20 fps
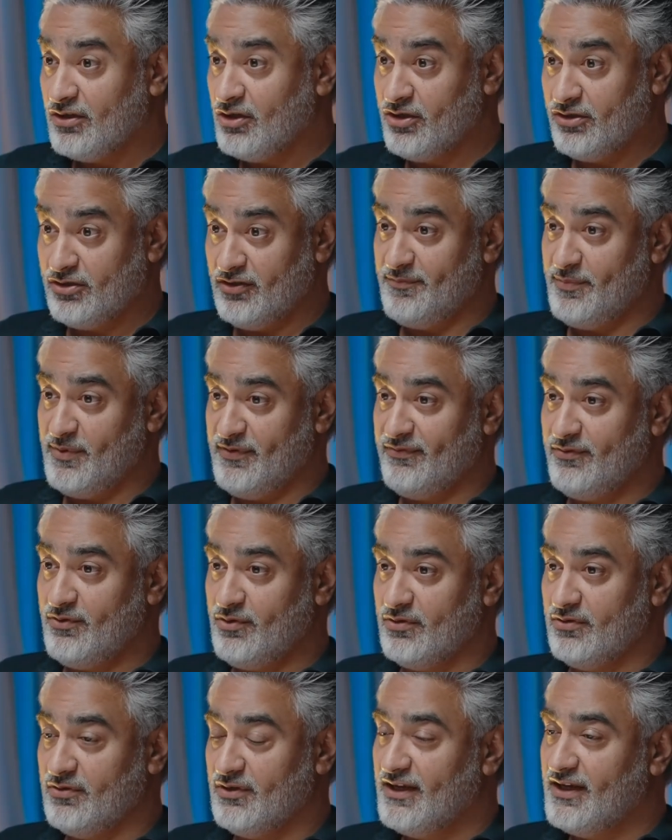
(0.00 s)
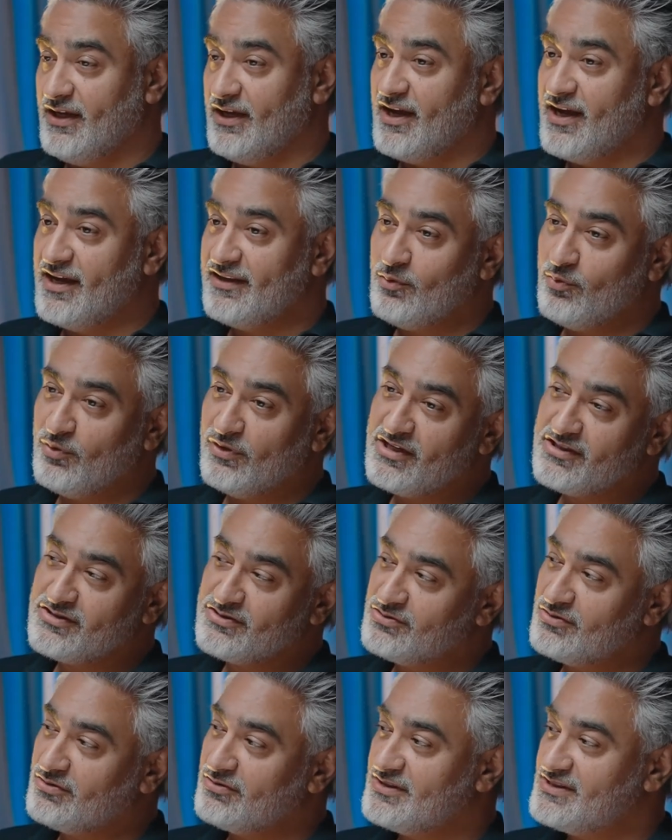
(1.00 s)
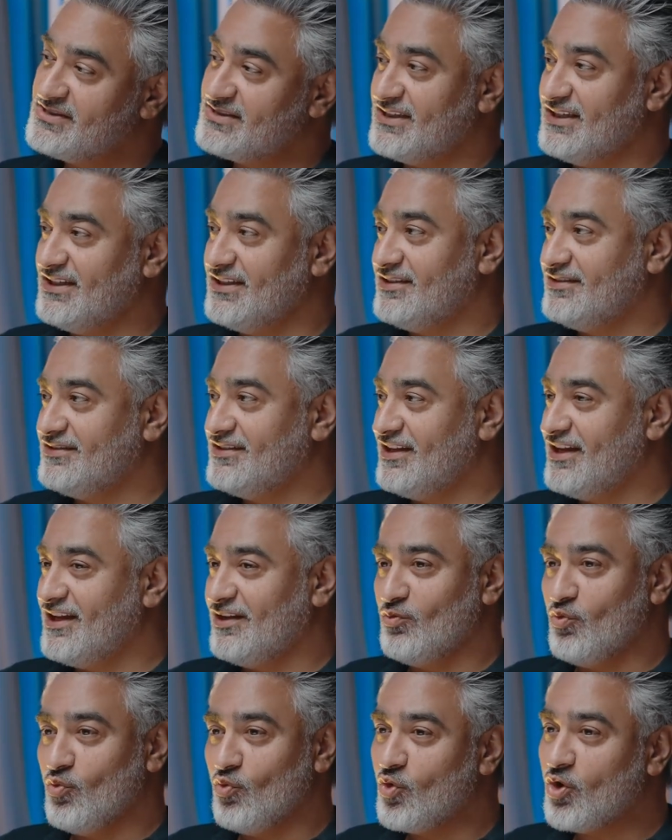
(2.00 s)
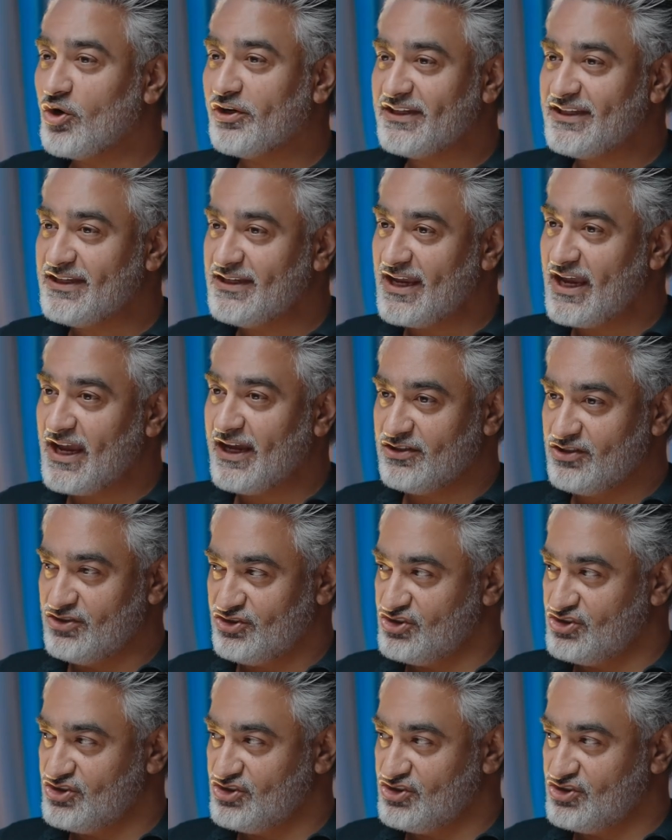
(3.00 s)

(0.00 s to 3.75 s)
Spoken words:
heard of before, and then when I saw this kid and what he had